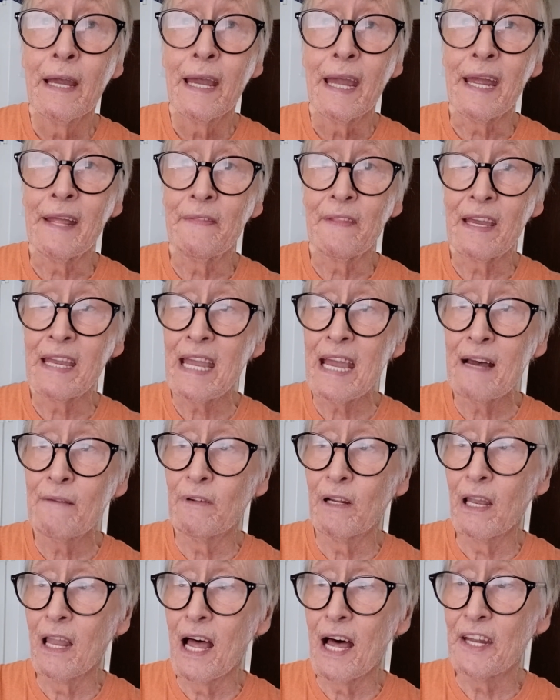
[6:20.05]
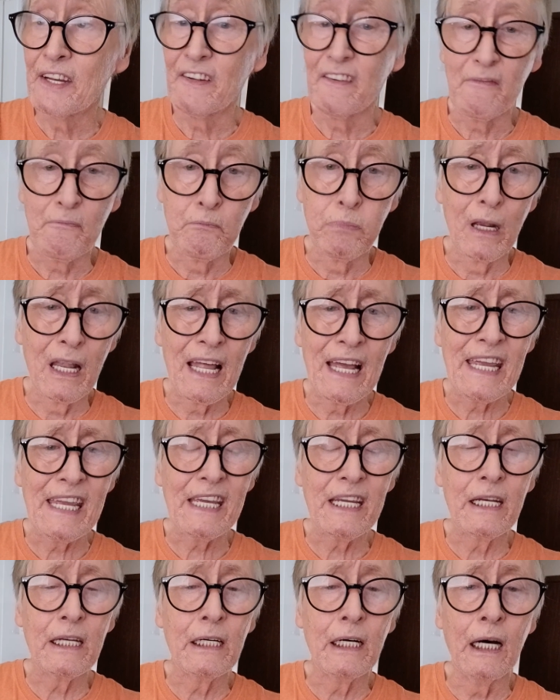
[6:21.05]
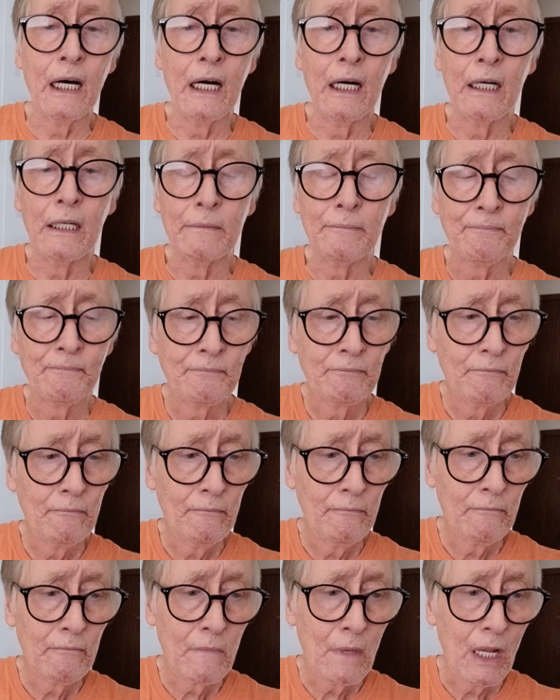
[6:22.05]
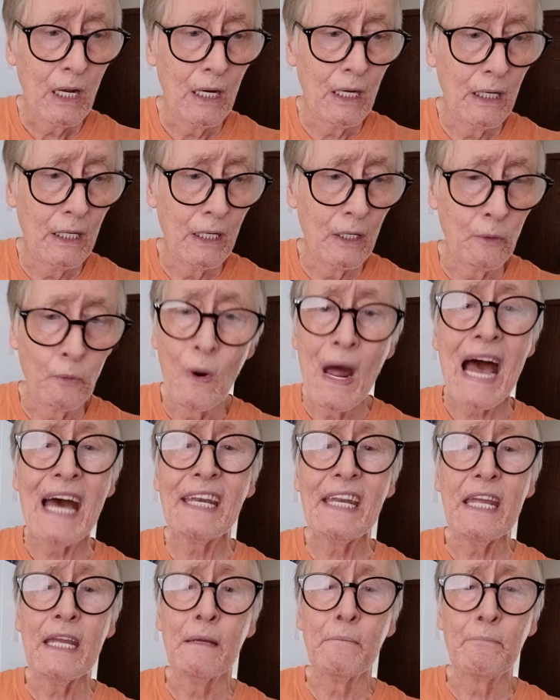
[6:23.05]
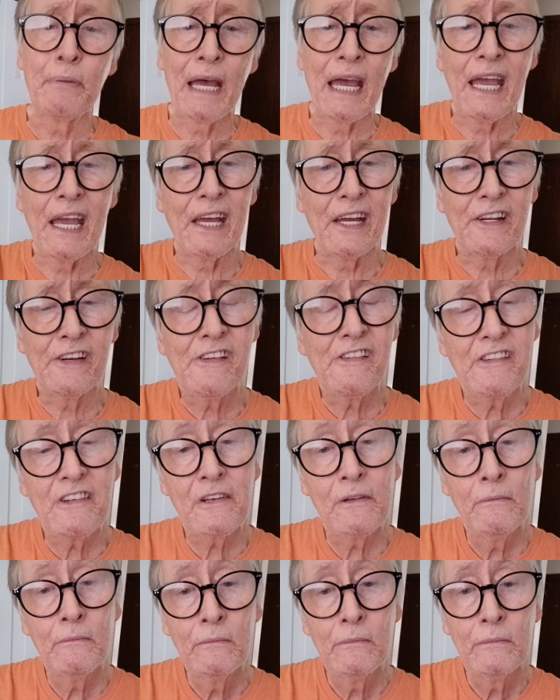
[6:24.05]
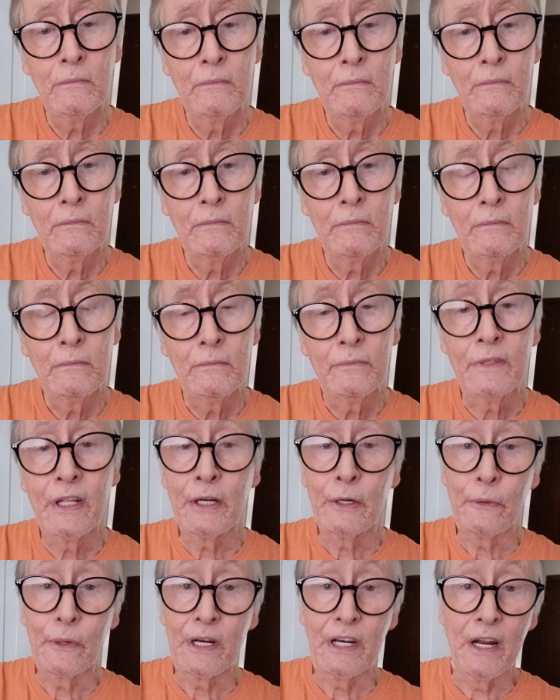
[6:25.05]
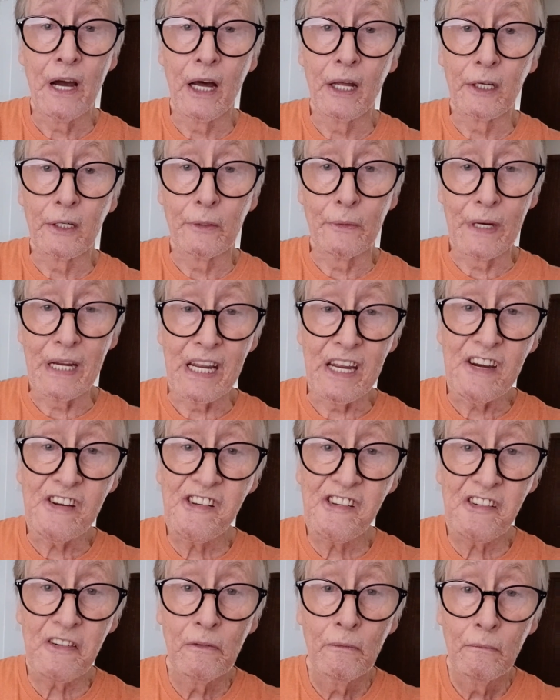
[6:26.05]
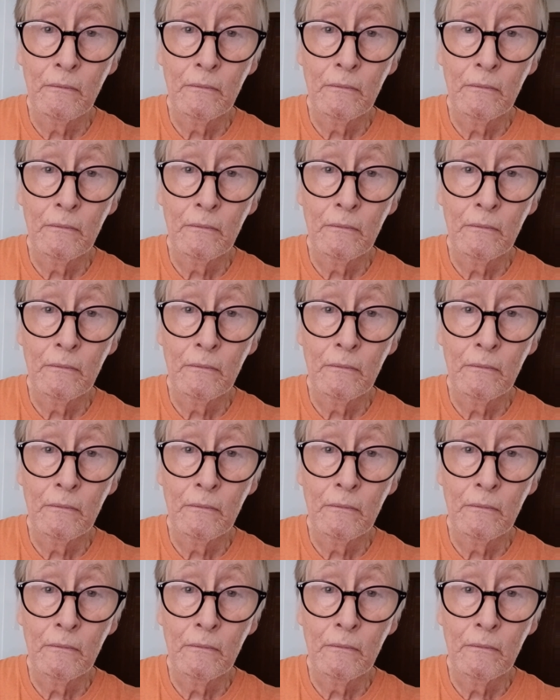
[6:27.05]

and they have a lot of blank writing pads that are $1 each.